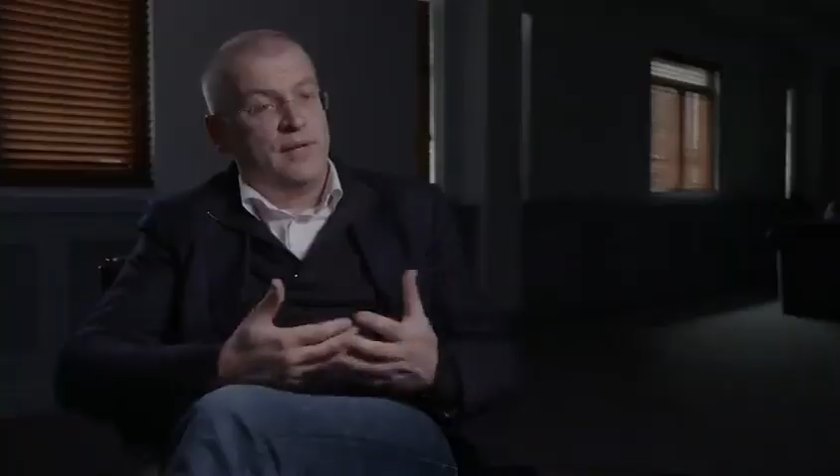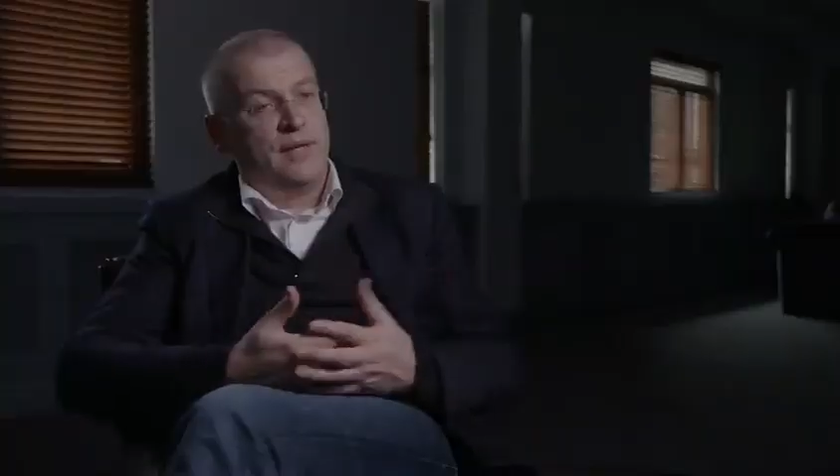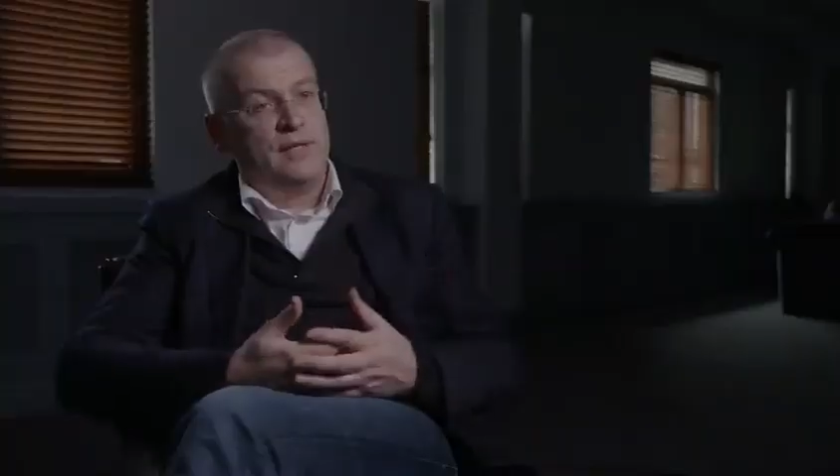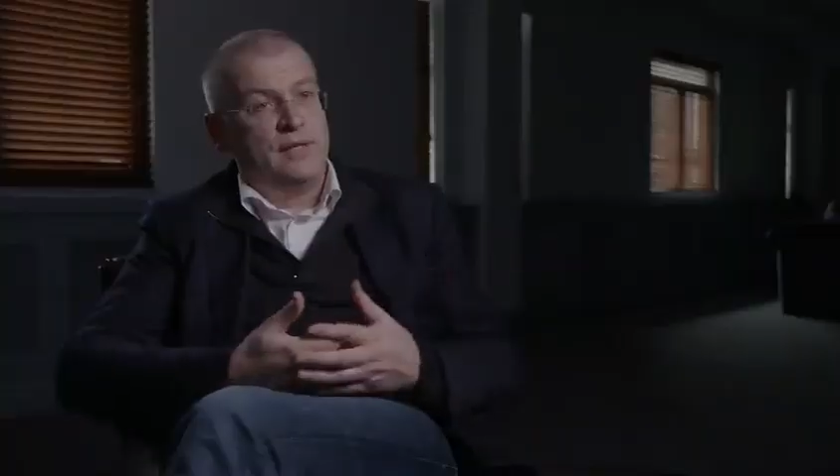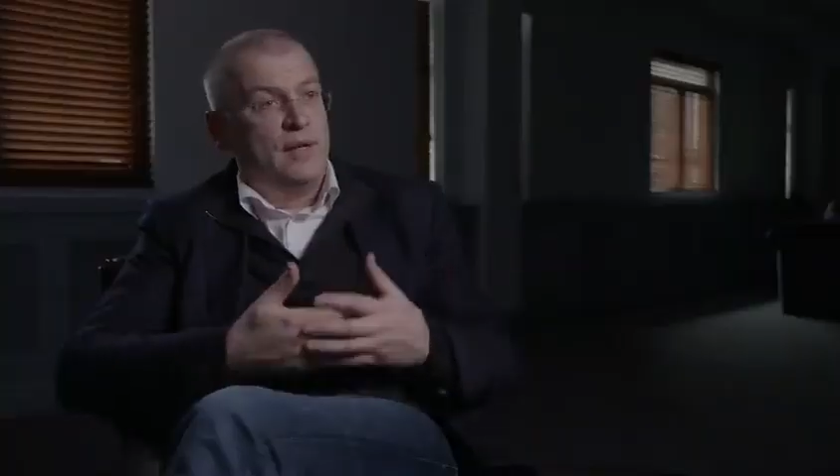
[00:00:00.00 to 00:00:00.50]

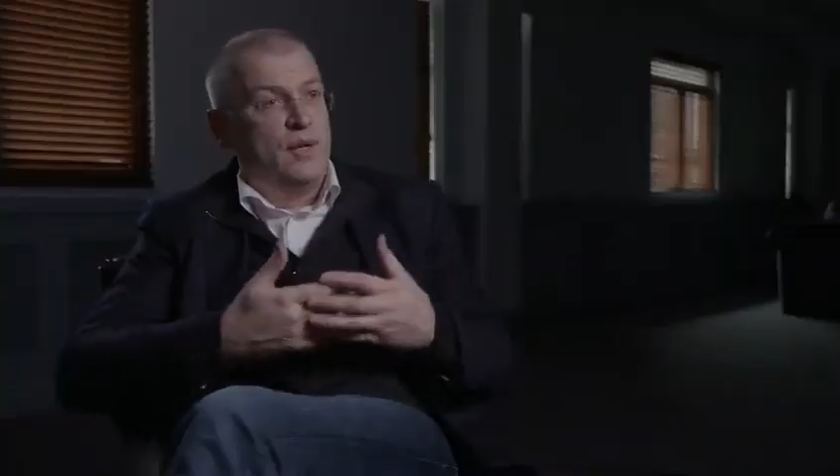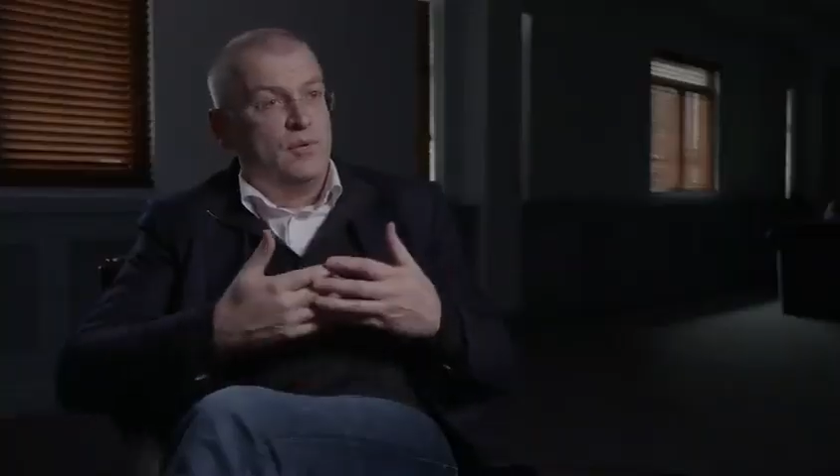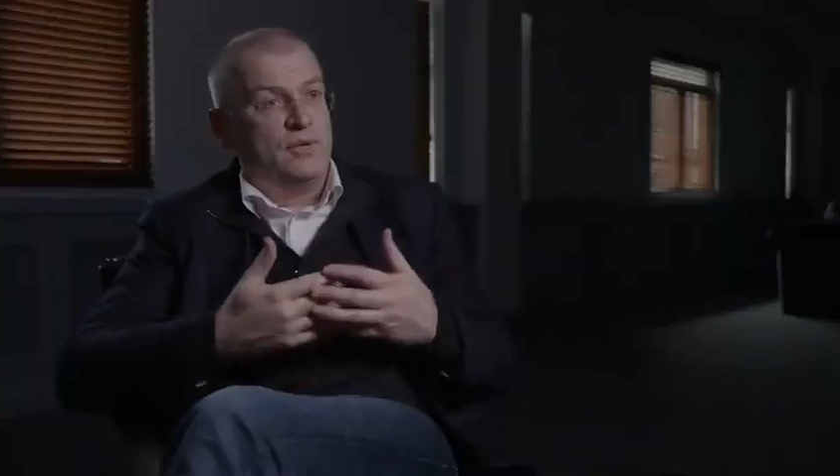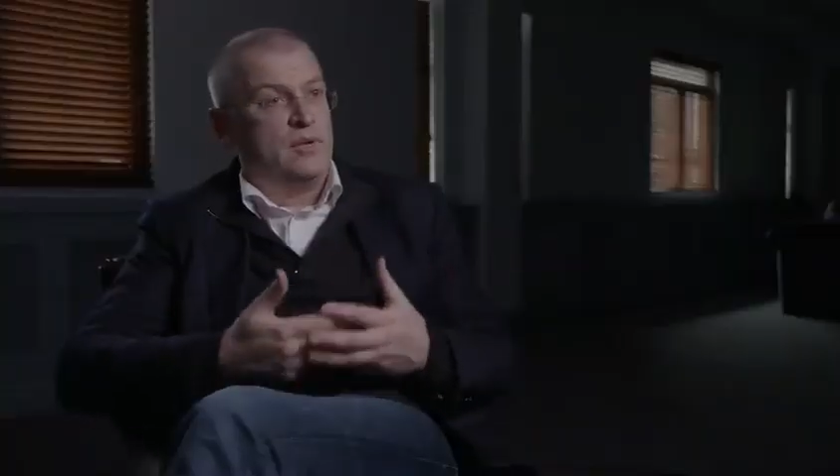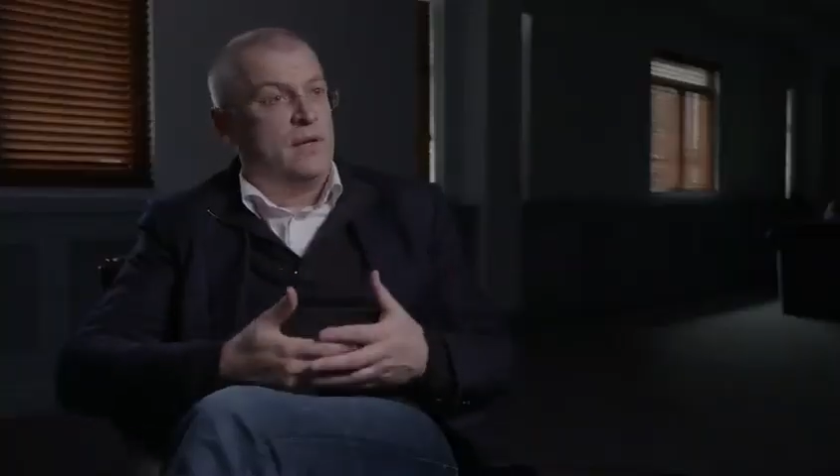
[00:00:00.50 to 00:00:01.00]
Place
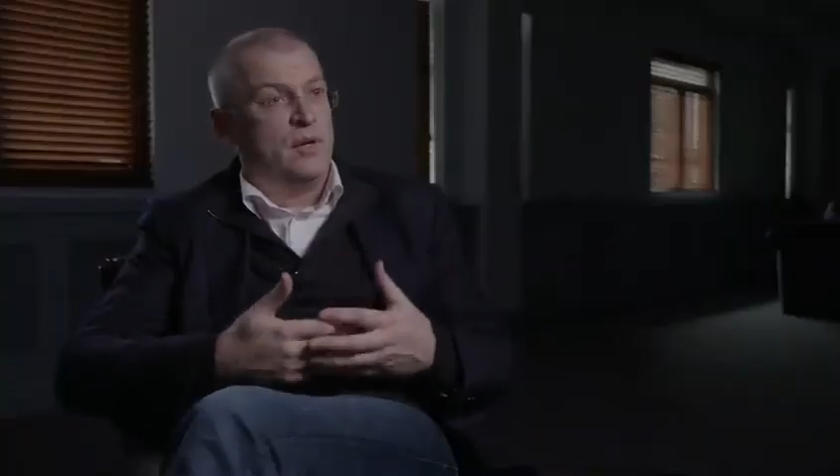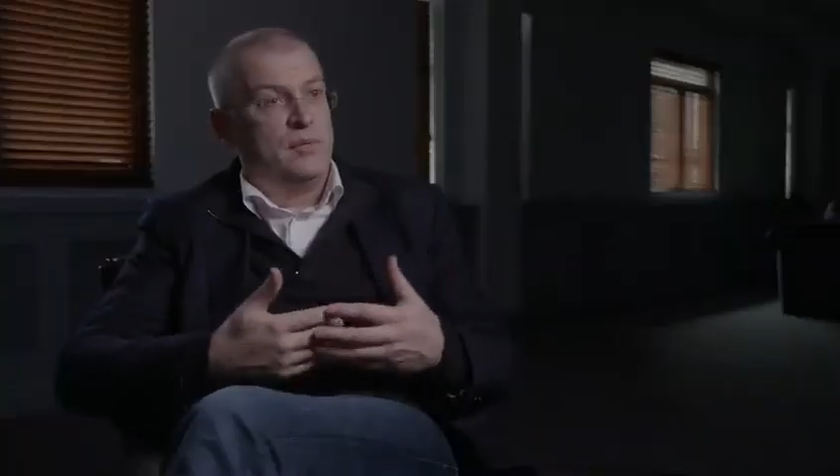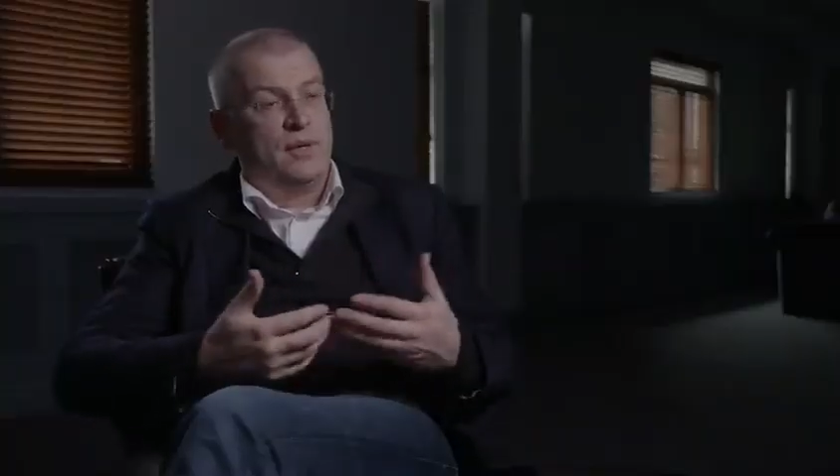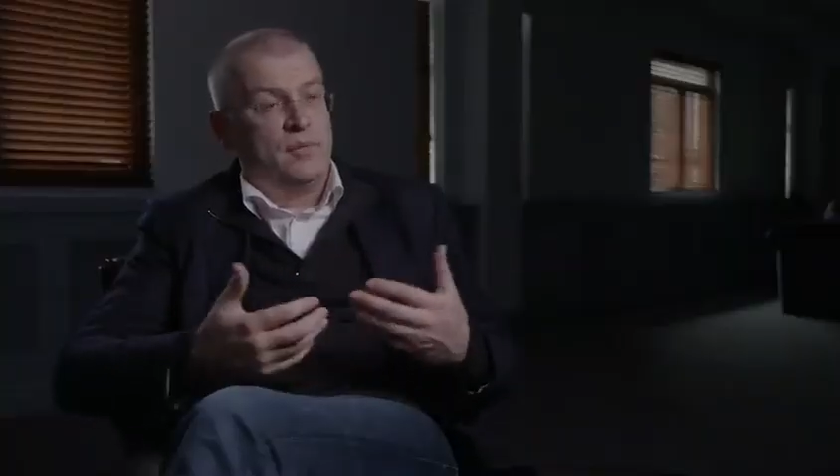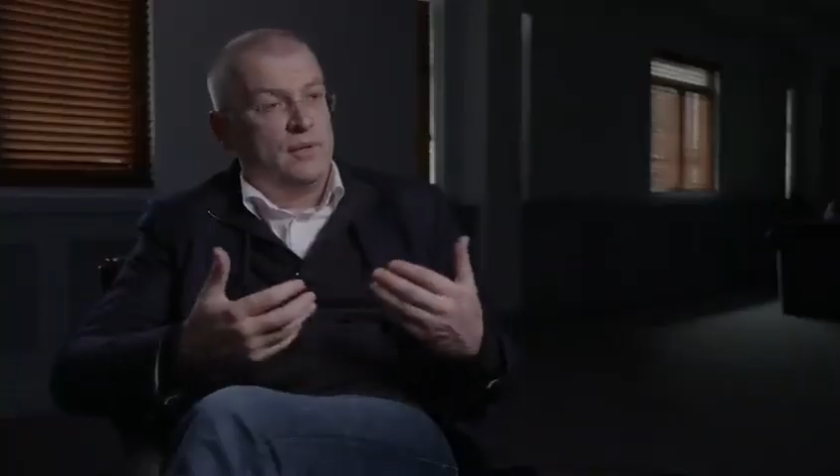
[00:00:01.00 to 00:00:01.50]
which will allow
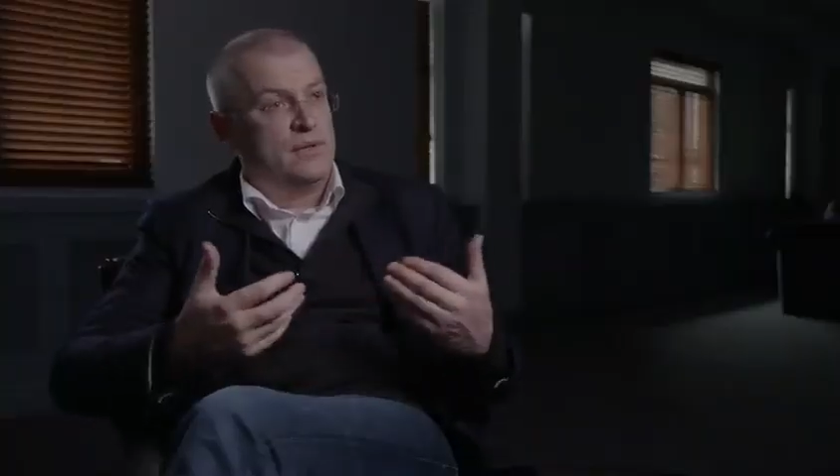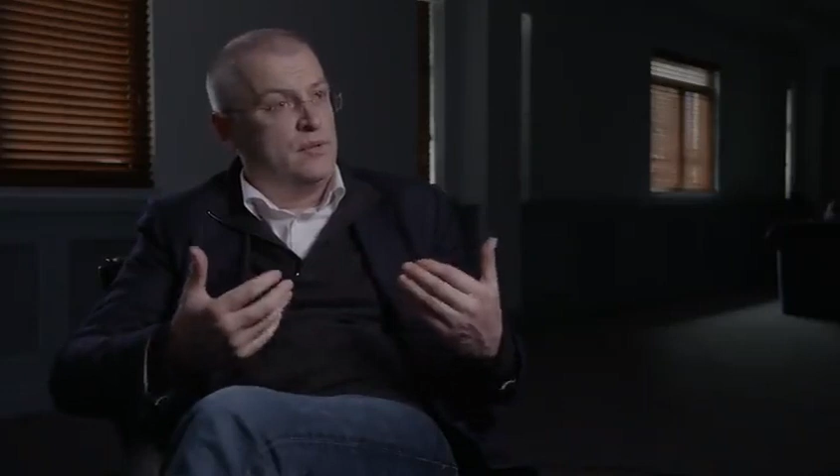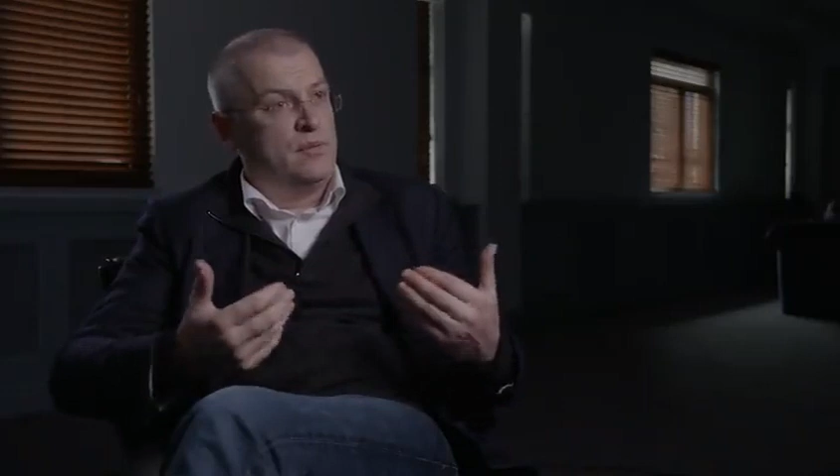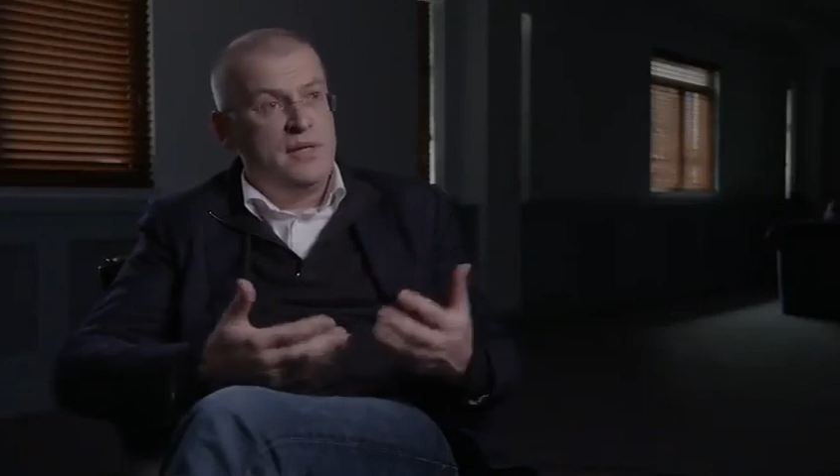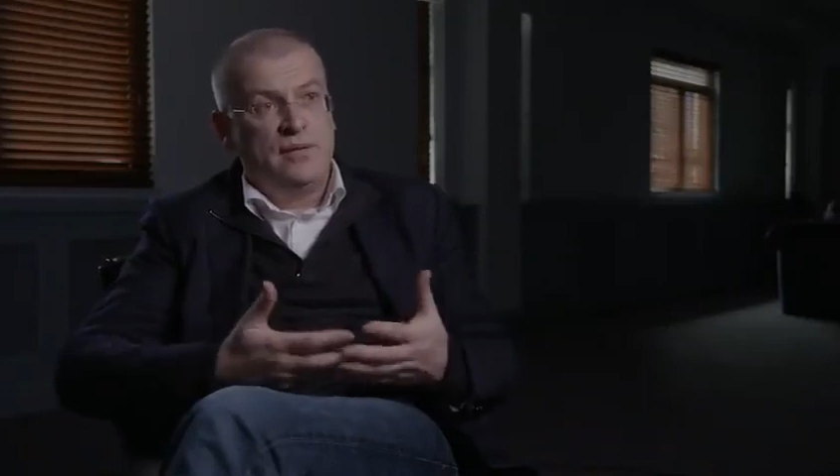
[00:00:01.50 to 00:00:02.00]
people to
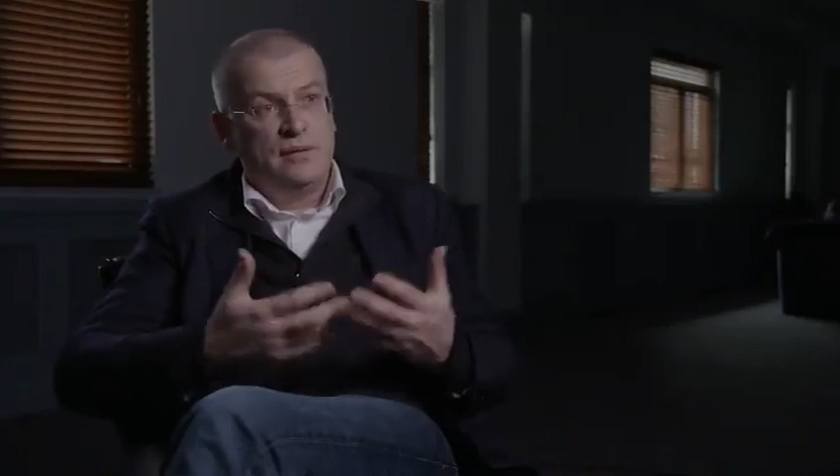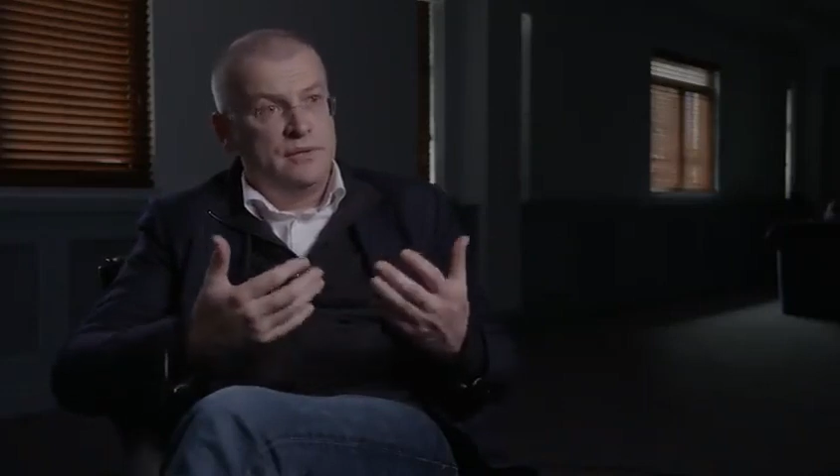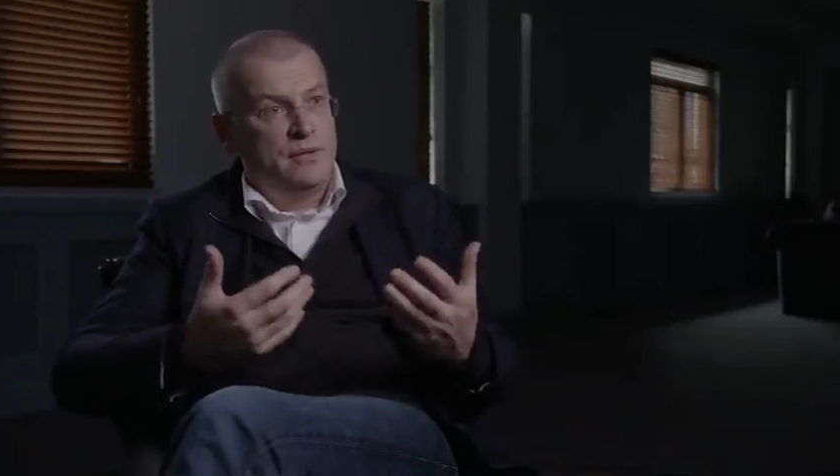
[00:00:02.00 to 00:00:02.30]
meet,